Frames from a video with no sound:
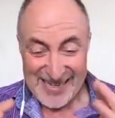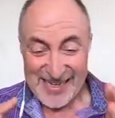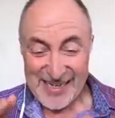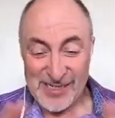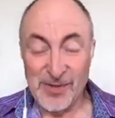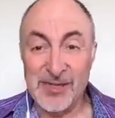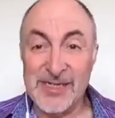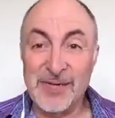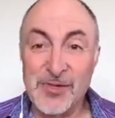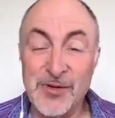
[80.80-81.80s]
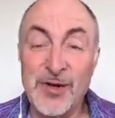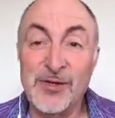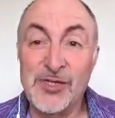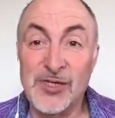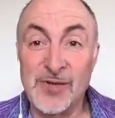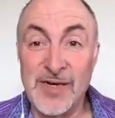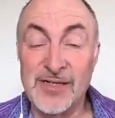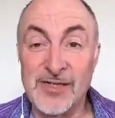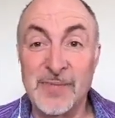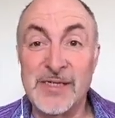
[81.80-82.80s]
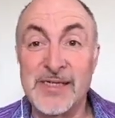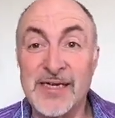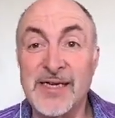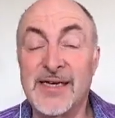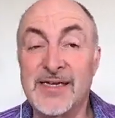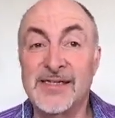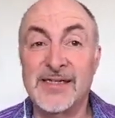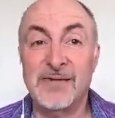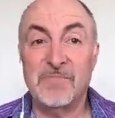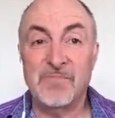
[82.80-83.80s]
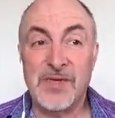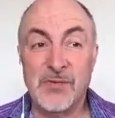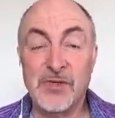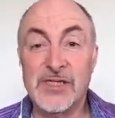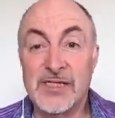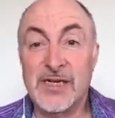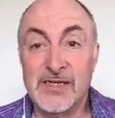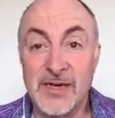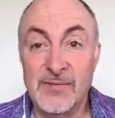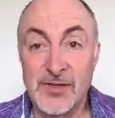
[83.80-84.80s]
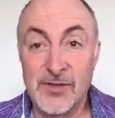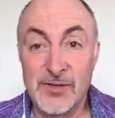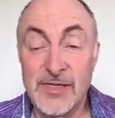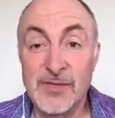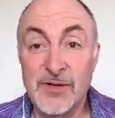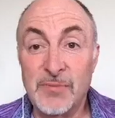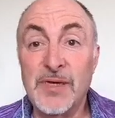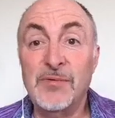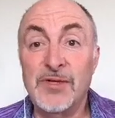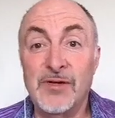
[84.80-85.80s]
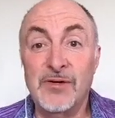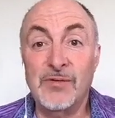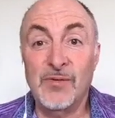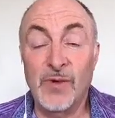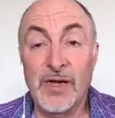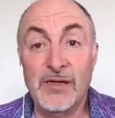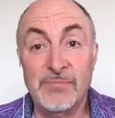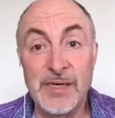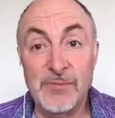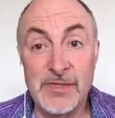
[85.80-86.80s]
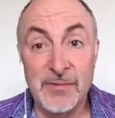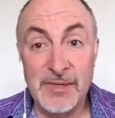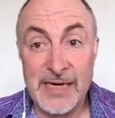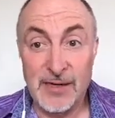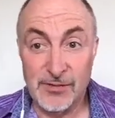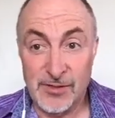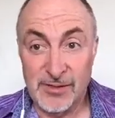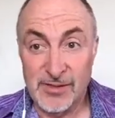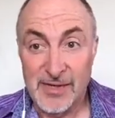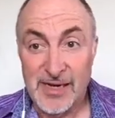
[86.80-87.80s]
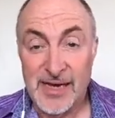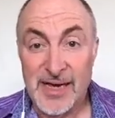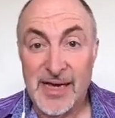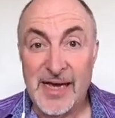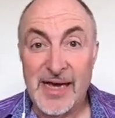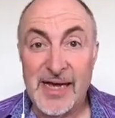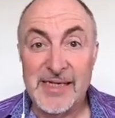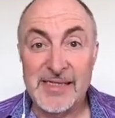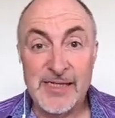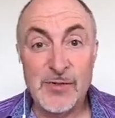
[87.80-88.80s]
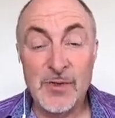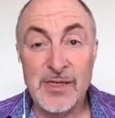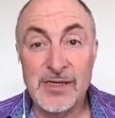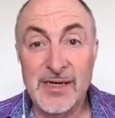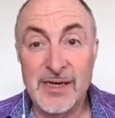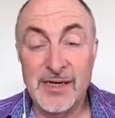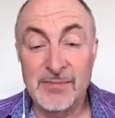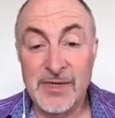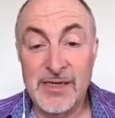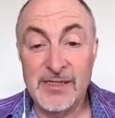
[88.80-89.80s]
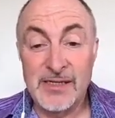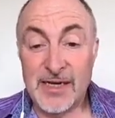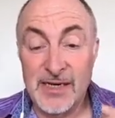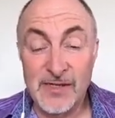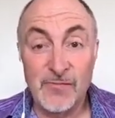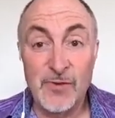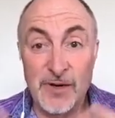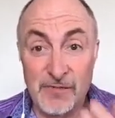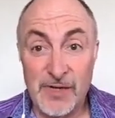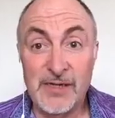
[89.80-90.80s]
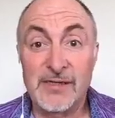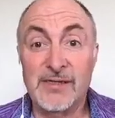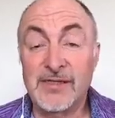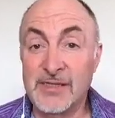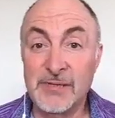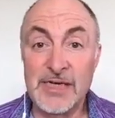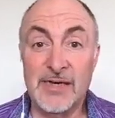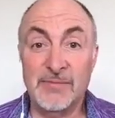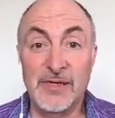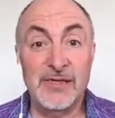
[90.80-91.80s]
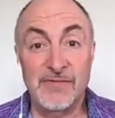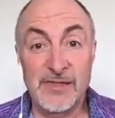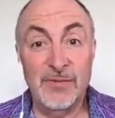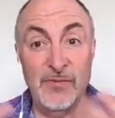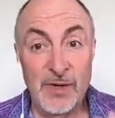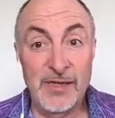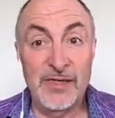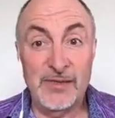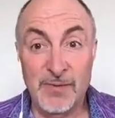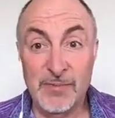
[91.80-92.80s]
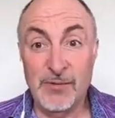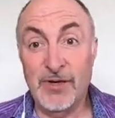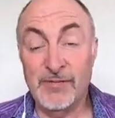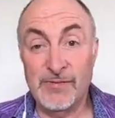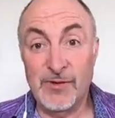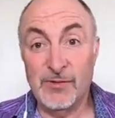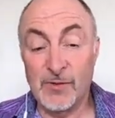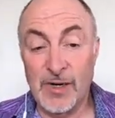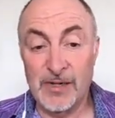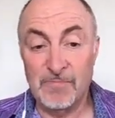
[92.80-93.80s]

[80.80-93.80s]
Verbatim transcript: So, this is number 302, and the topic today is what to say to someone who says they want to be with you while they're being with somebody else. This one is for my friend in particular, but for some of you out there, this might be relevant for you as well.